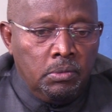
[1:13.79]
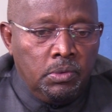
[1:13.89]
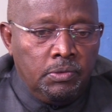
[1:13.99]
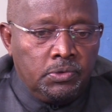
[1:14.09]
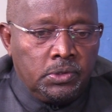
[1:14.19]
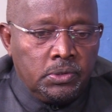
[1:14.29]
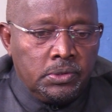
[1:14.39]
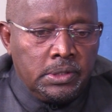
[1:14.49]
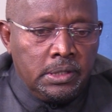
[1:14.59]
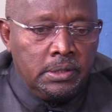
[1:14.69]
we've
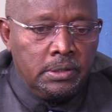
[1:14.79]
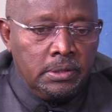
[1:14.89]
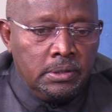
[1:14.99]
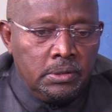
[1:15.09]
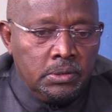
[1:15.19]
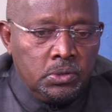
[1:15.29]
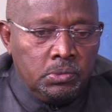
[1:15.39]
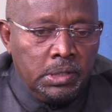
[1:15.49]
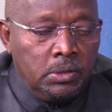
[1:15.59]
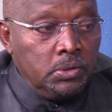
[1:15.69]
chosen to
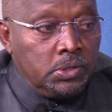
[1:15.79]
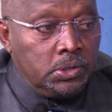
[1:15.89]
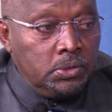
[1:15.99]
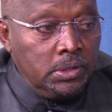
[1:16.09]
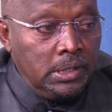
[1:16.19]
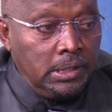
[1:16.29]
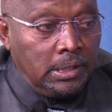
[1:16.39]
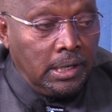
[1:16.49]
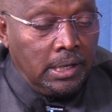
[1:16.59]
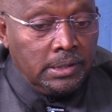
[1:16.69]
be a good student in
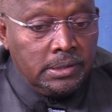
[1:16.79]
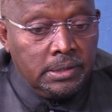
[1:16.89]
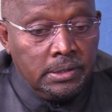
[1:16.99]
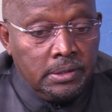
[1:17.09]
class,